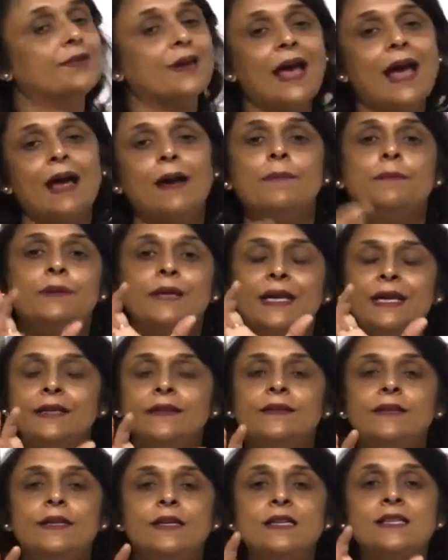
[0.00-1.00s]
trapped
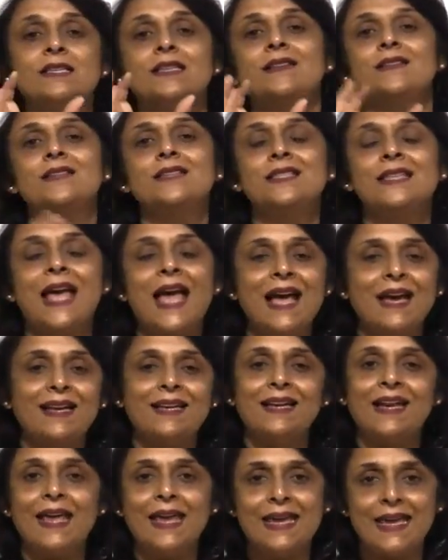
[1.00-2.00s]
in this
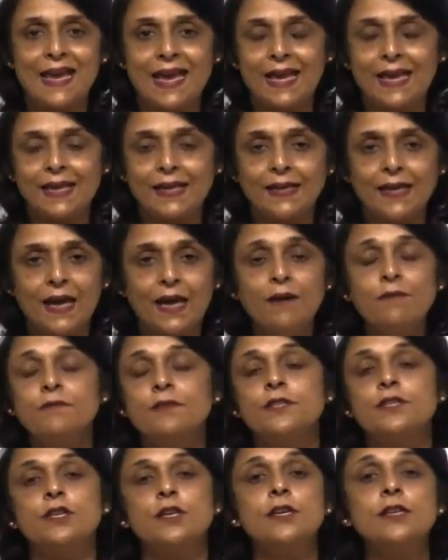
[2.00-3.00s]
sac-like area,
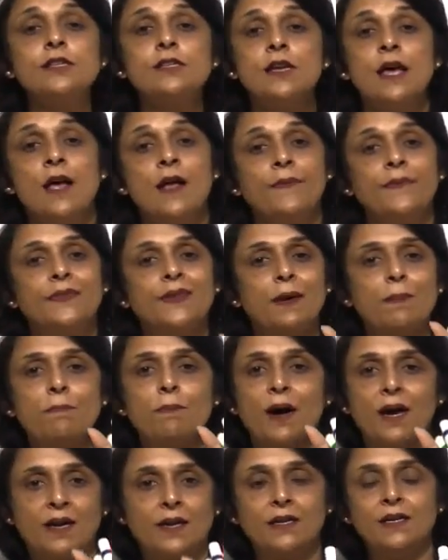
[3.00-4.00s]
which is the
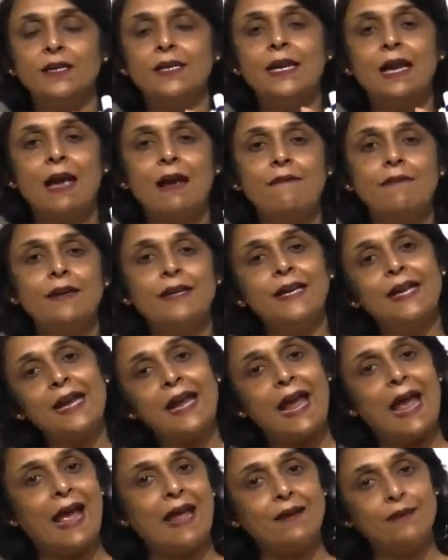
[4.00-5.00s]
buccal cavity
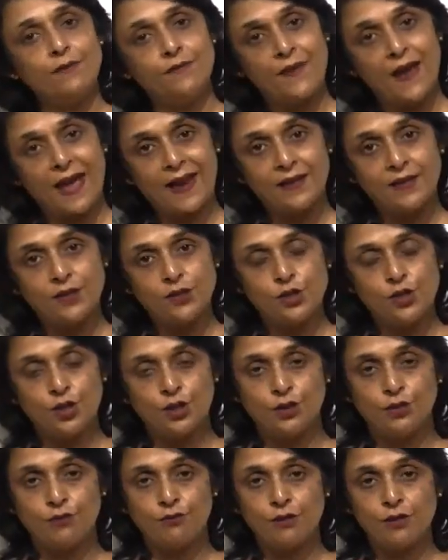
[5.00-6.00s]
and
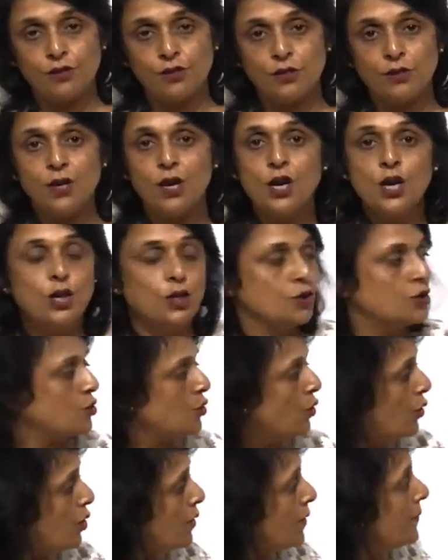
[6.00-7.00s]
pharyngeal region.
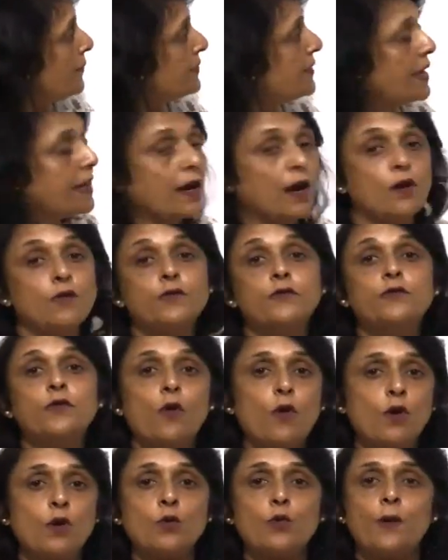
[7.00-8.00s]
So there are
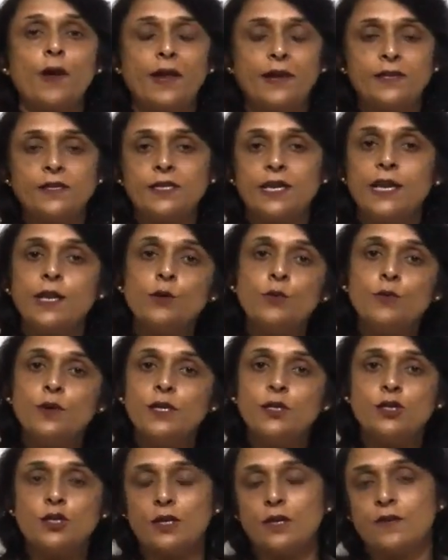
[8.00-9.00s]
four ways in
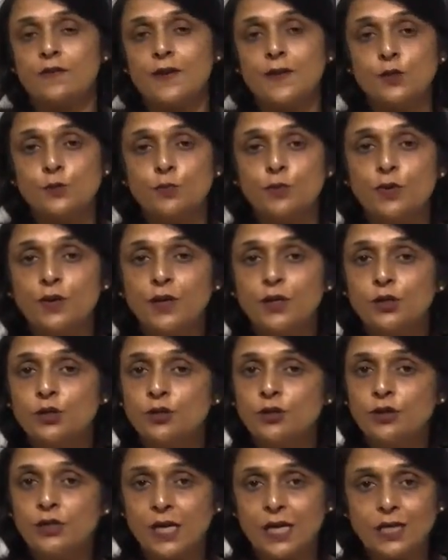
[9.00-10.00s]
which
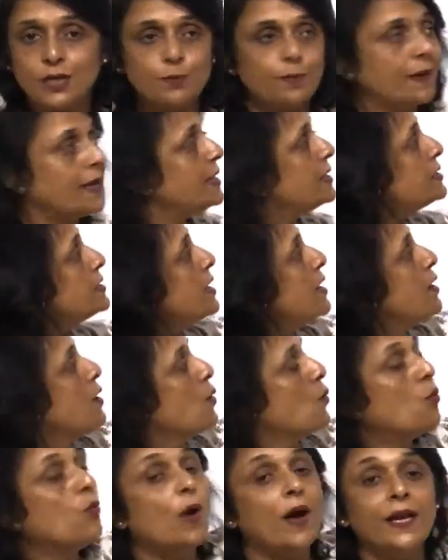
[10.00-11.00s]
respiration takes place.
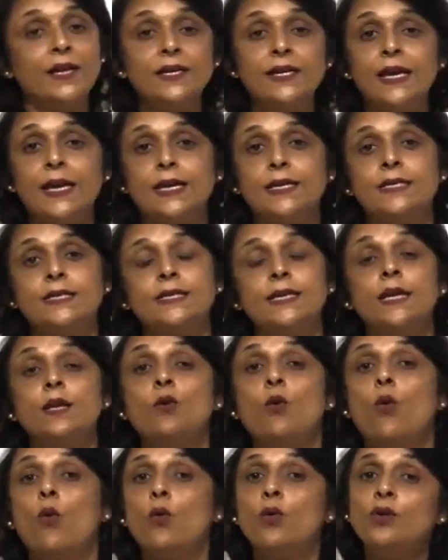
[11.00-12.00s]
One is
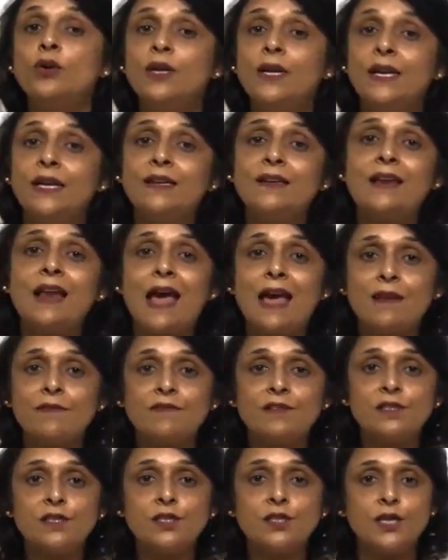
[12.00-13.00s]
seen only in
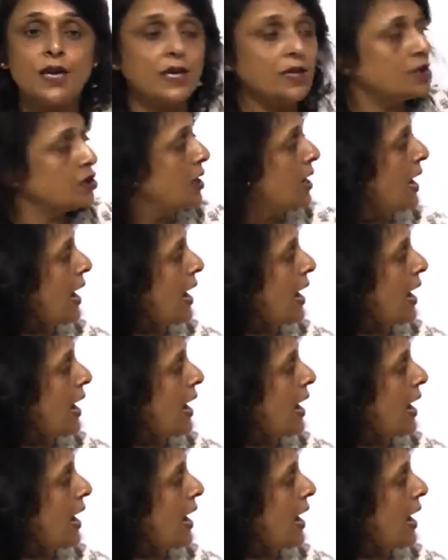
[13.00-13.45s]
larval stage,